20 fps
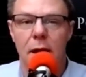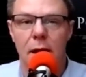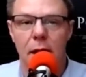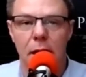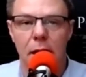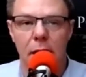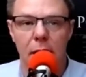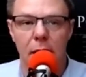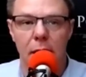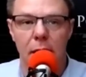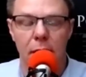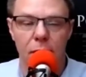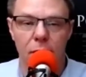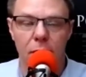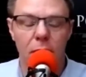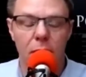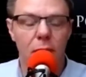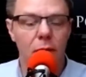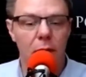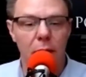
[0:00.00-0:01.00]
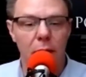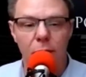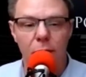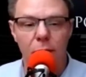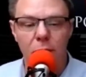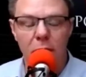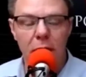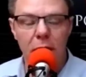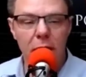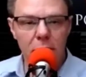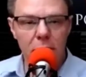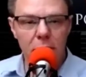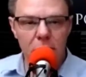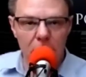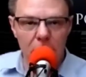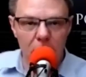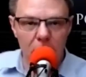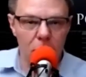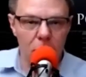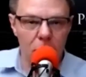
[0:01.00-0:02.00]
if things
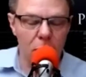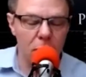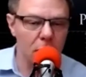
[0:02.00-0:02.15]
in your